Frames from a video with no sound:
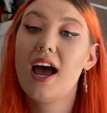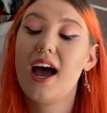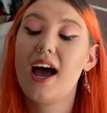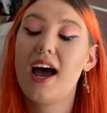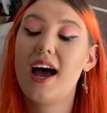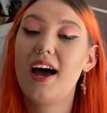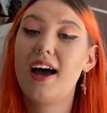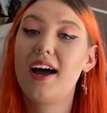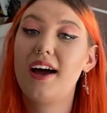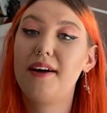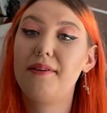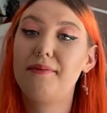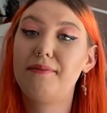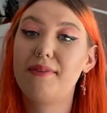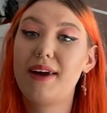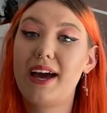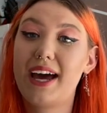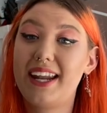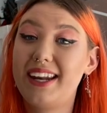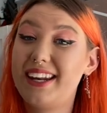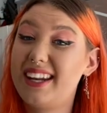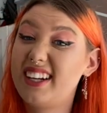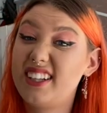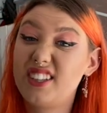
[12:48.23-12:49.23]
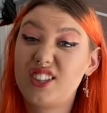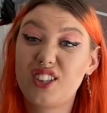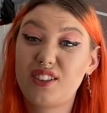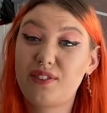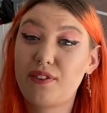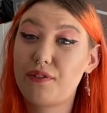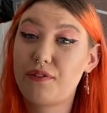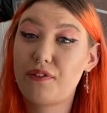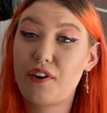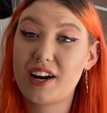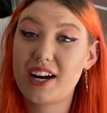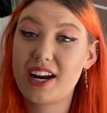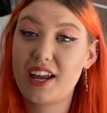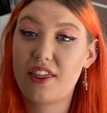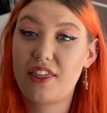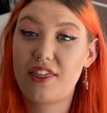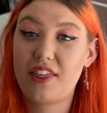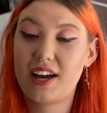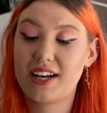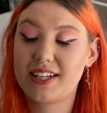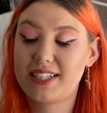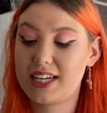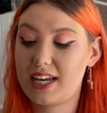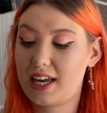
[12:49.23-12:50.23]
And it's just for Friday the
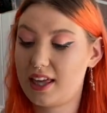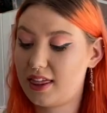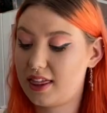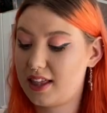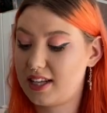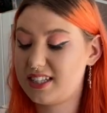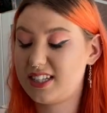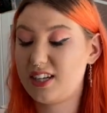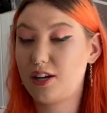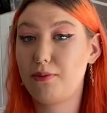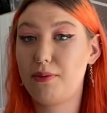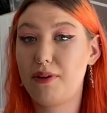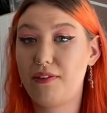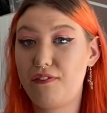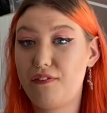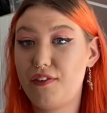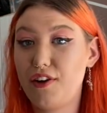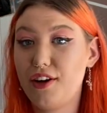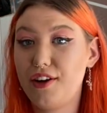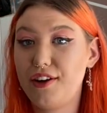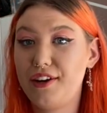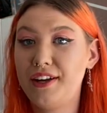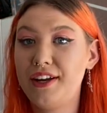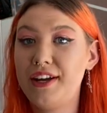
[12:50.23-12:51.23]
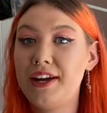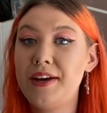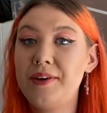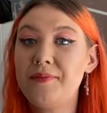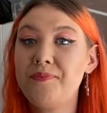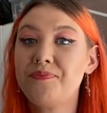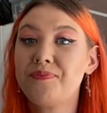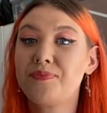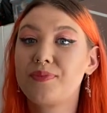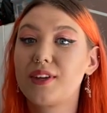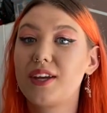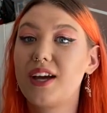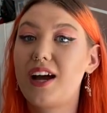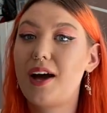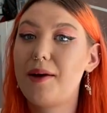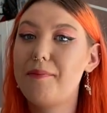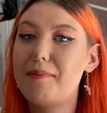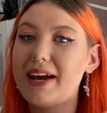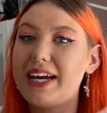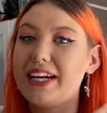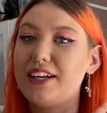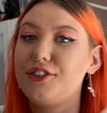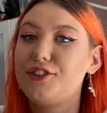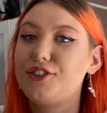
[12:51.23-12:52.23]
13th, it's a little bit fun. I
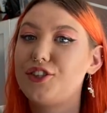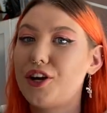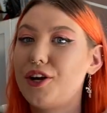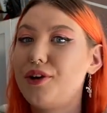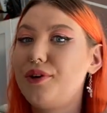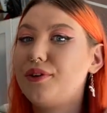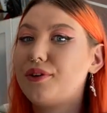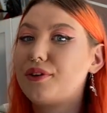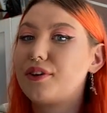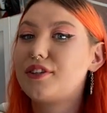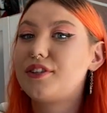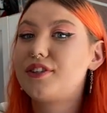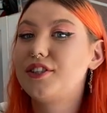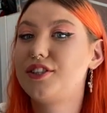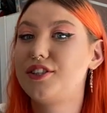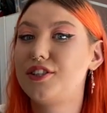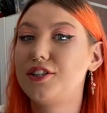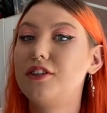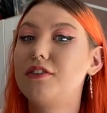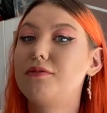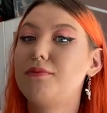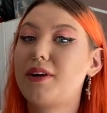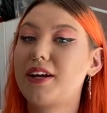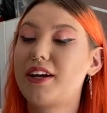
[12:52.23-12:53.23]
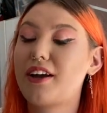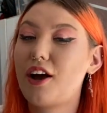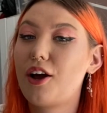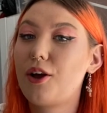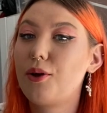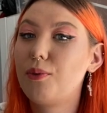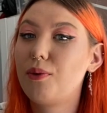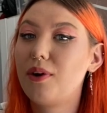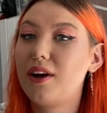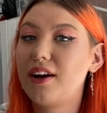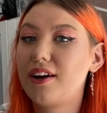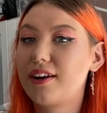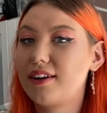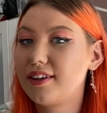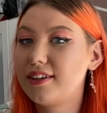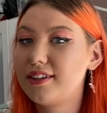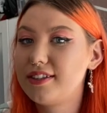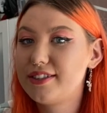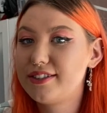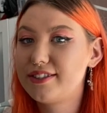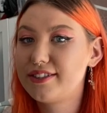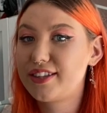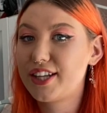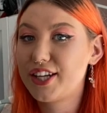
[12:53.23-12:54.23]
made a joke to two of my
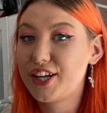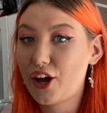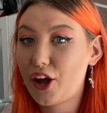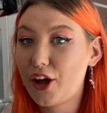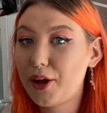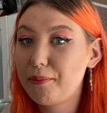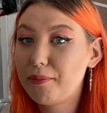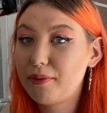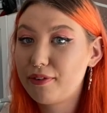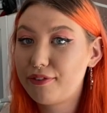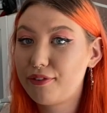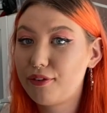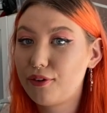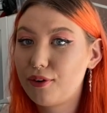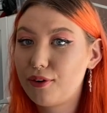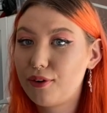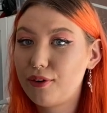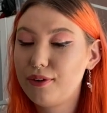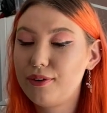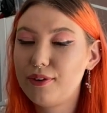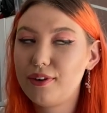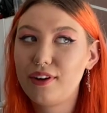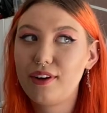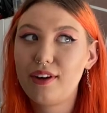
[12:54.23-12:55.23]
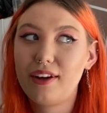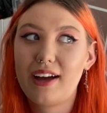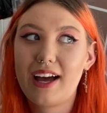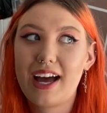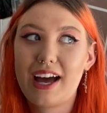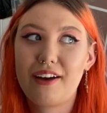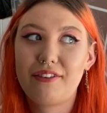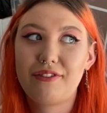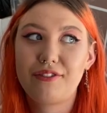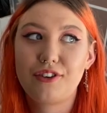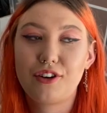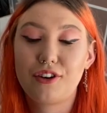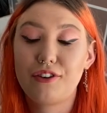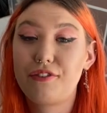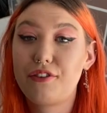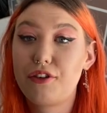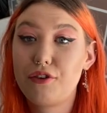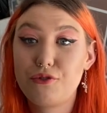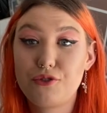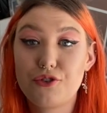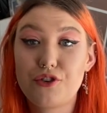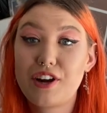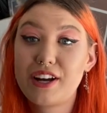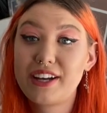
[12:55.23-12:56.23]
co-workers the night before, after a
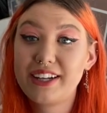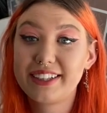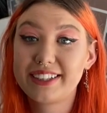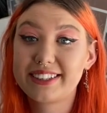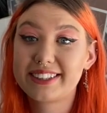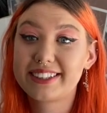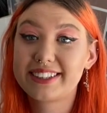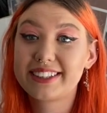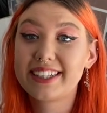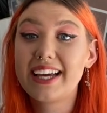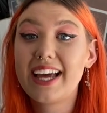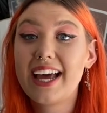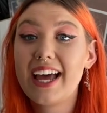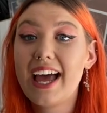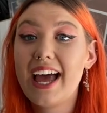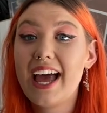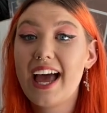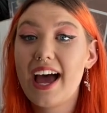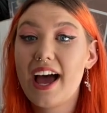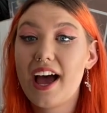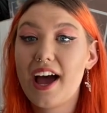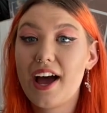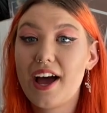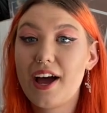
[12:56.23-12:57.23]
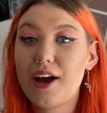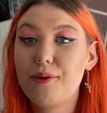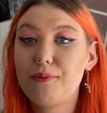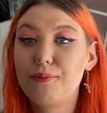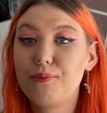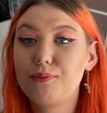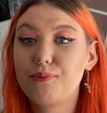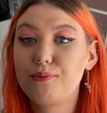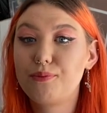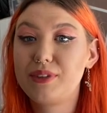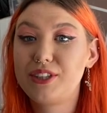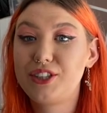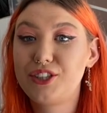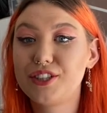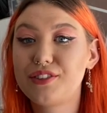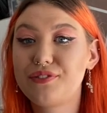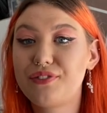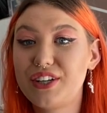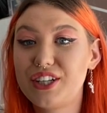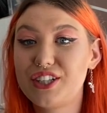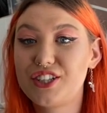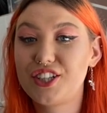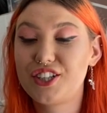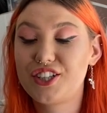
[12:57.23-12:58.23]
few drinks. We'd just
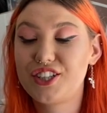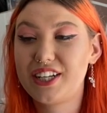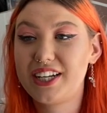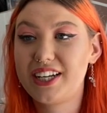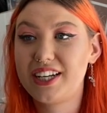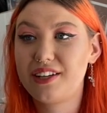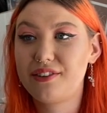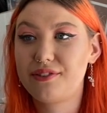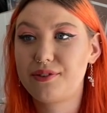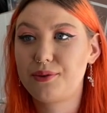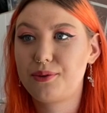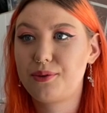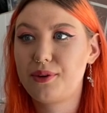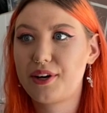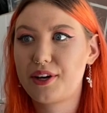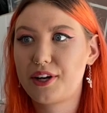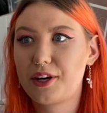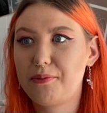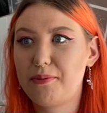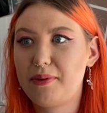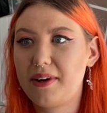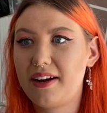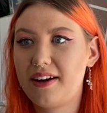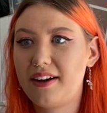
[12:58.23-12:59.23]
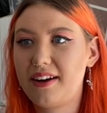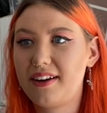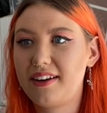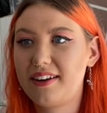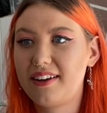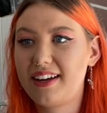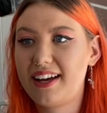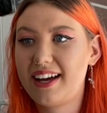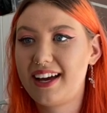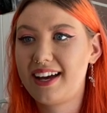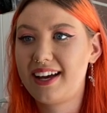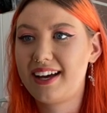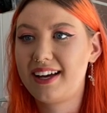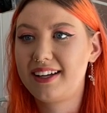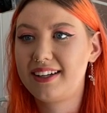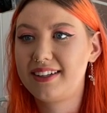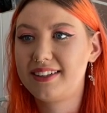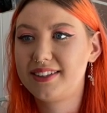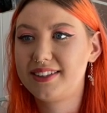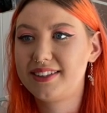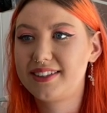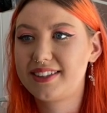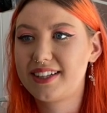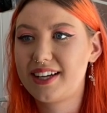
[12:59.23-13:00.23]
finished a shift, we worked at a bar,
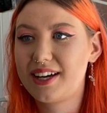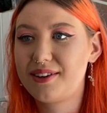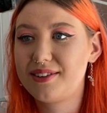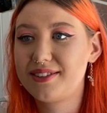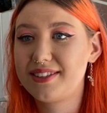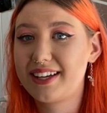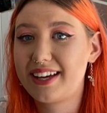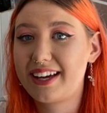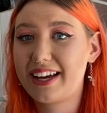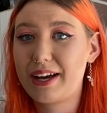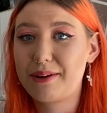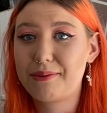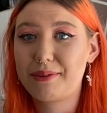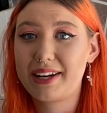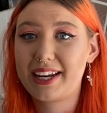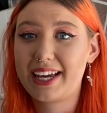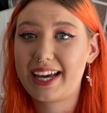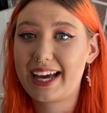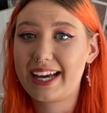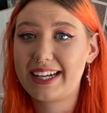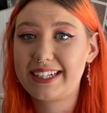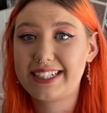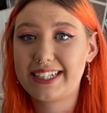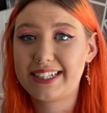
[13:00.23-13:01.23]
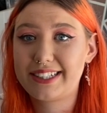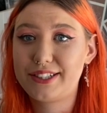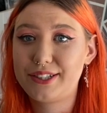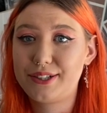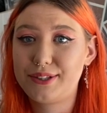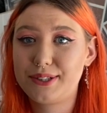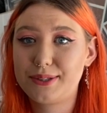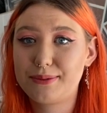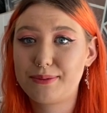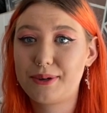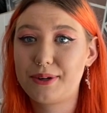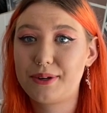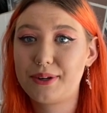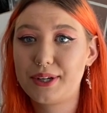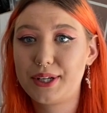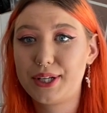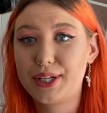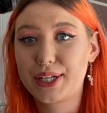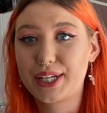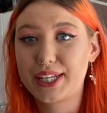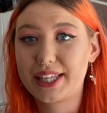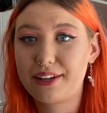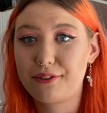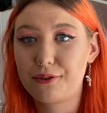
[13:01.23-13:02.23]
and I was like, I'm gonna get a tattoo tomorrow,
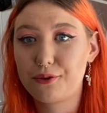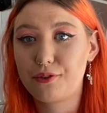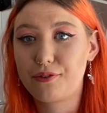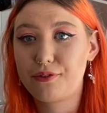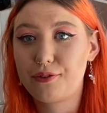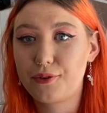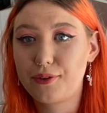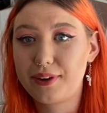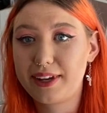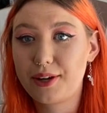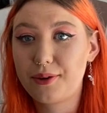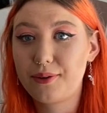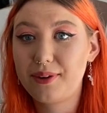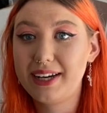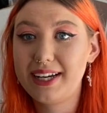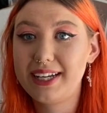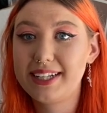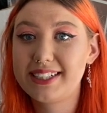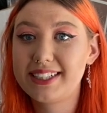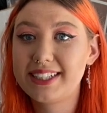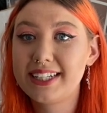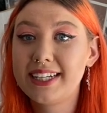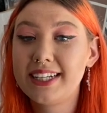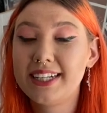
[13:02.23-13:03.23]
look, they're all 40 quid.